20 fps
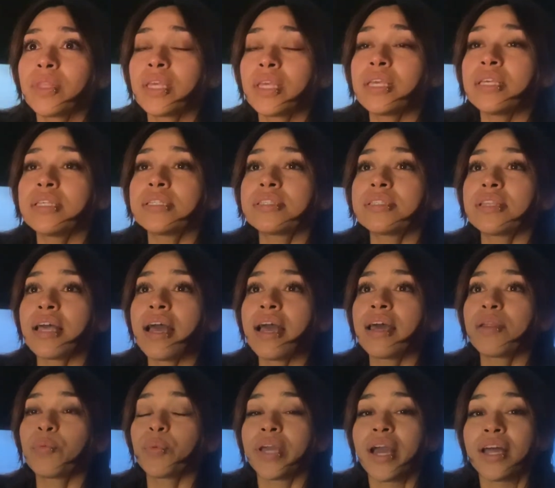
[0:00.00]
he
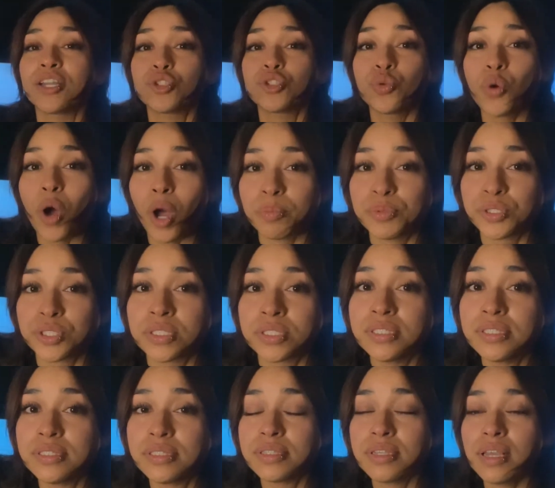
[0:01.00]
said we have two
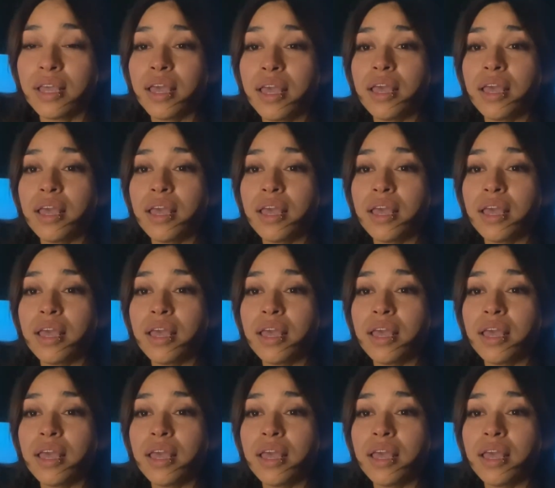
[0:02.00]
options.